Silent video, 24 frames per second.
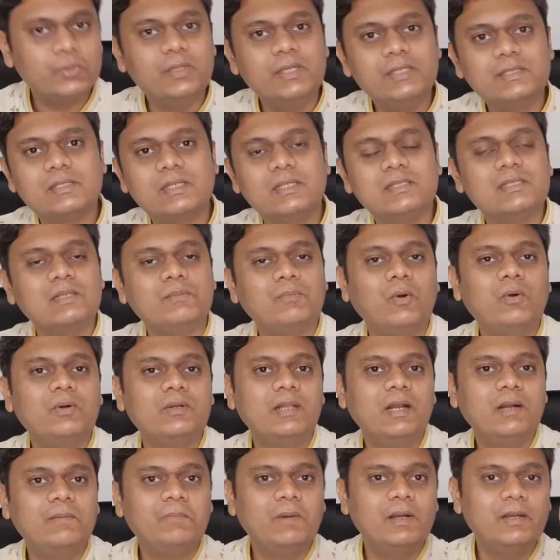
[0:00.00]
discuss about
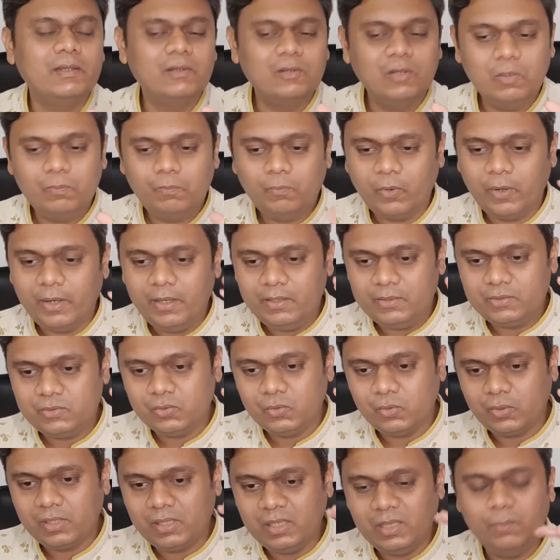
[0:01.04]
that particular point,
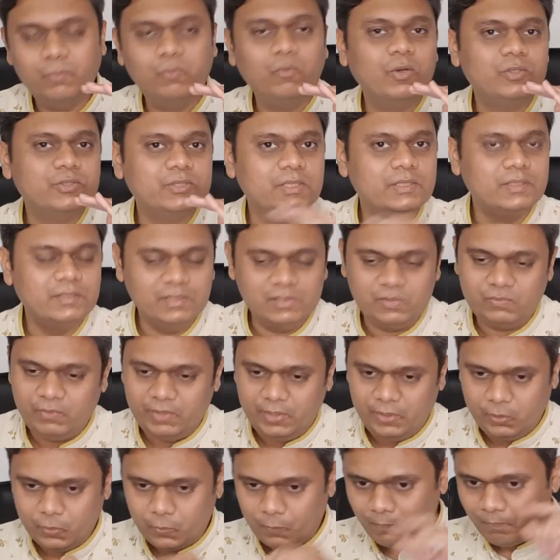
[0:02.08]
so keep watching this
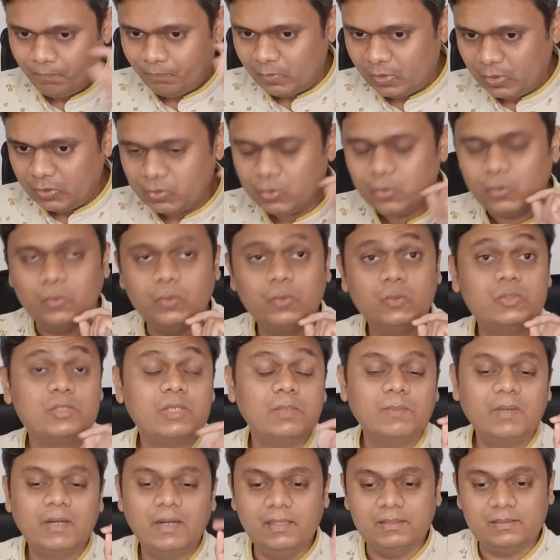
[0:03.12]
video. So to
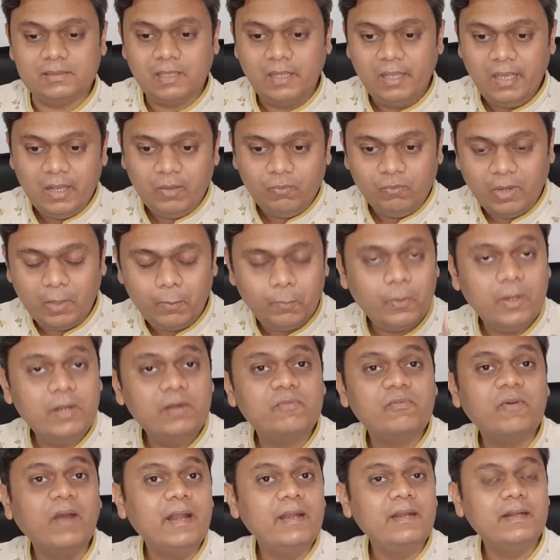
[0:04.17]
summarize,
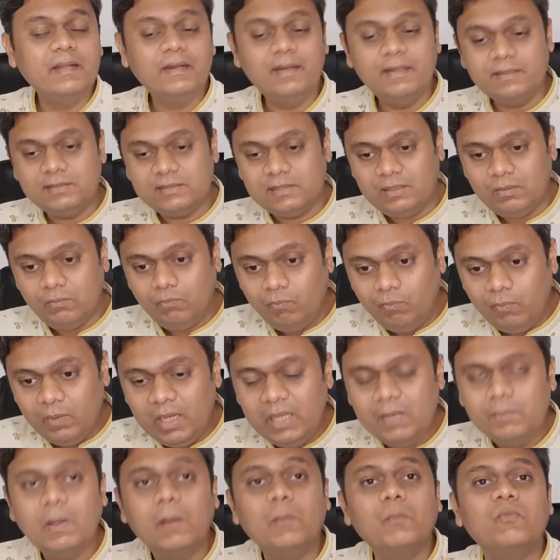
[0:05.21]
1.5 ton AC
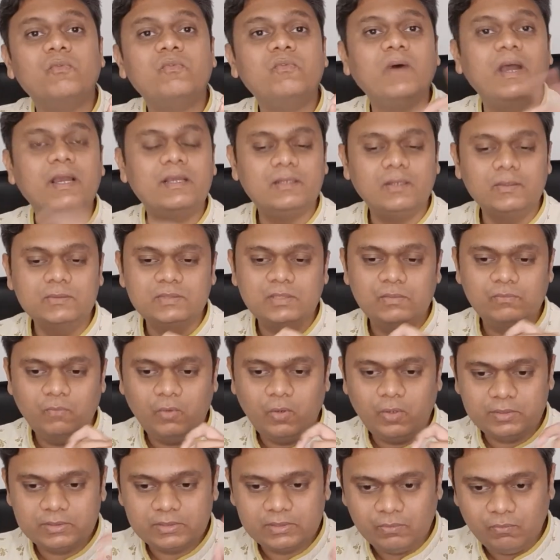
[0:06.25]
minimum 5000
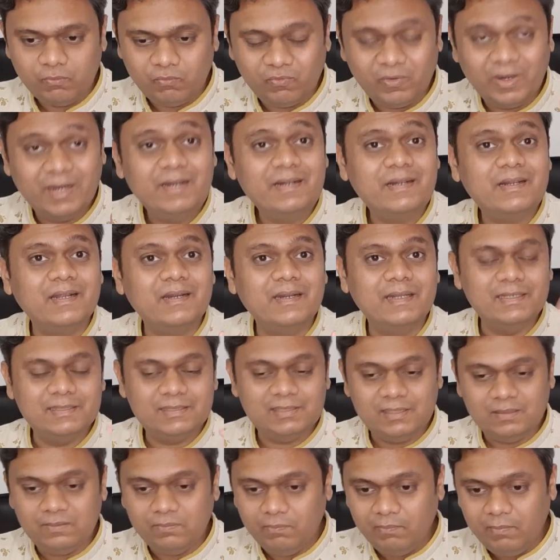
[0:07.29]
watts, 1 ton
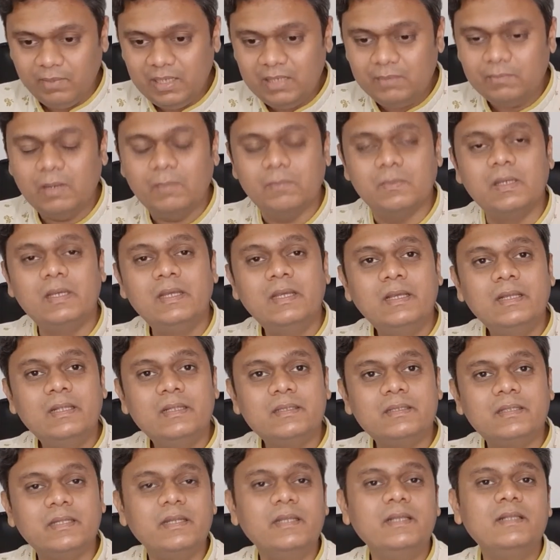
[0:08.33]
AC minimum
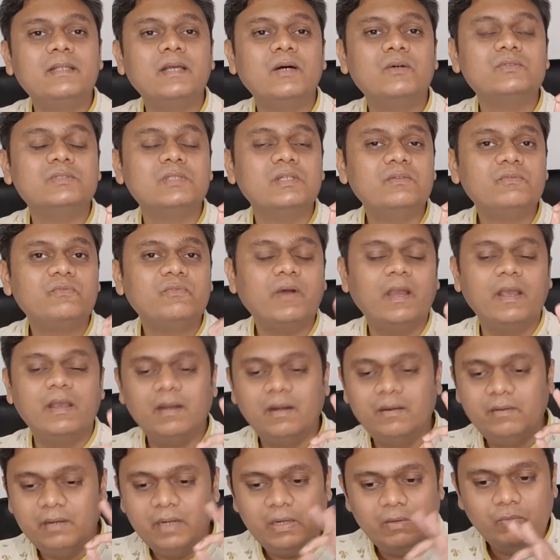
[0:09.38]

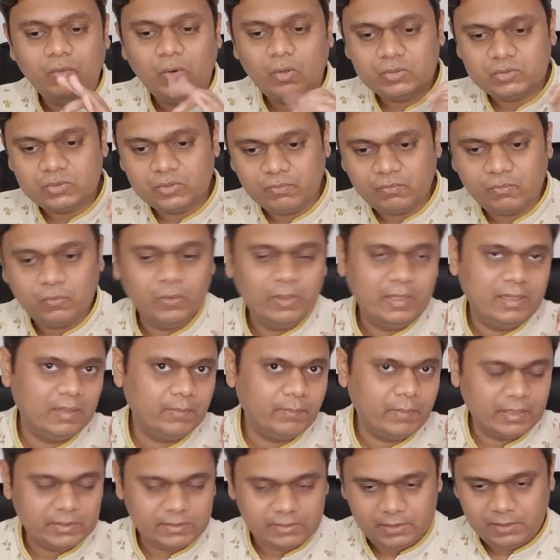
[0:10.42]
3500 watts of cooling
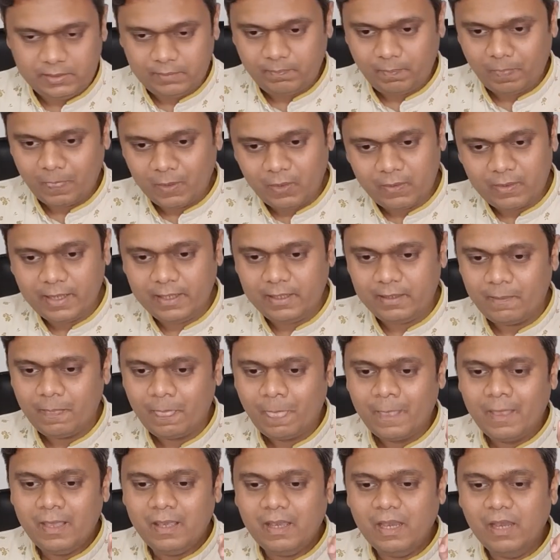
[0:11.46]
capacity. Alright,
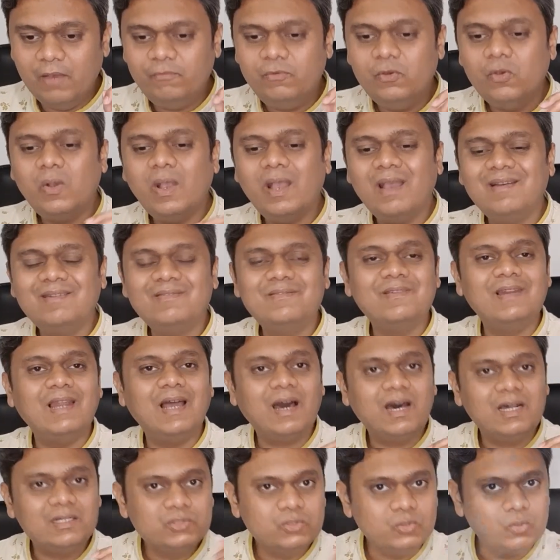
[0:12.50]
if you have
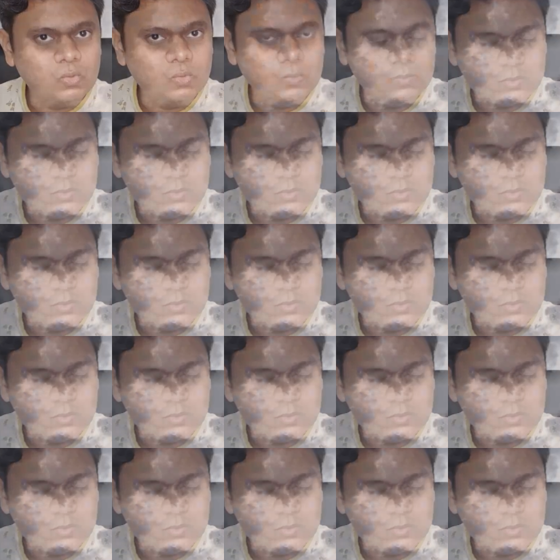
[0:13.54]
large rooms